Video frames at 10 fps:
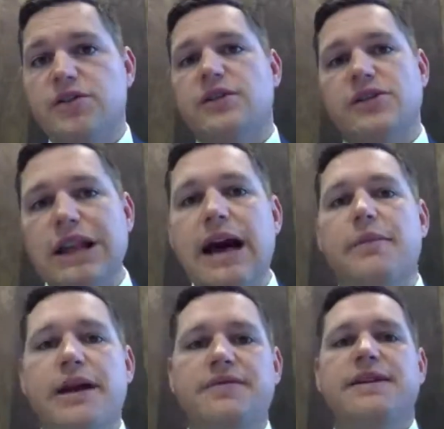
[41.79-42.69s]
So there's a lot
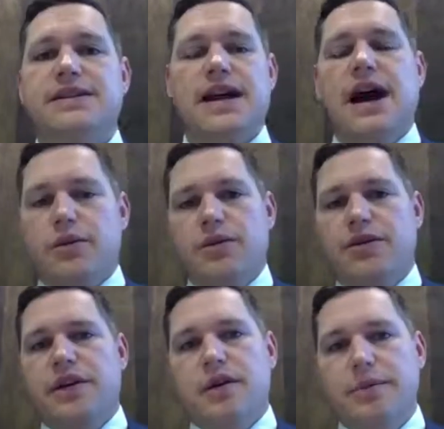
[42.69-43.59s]
of benefits to aqua
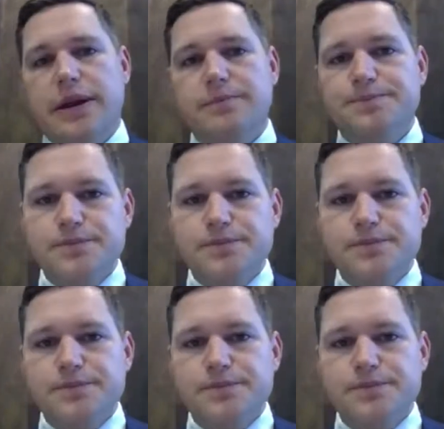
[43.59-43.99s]
therapy.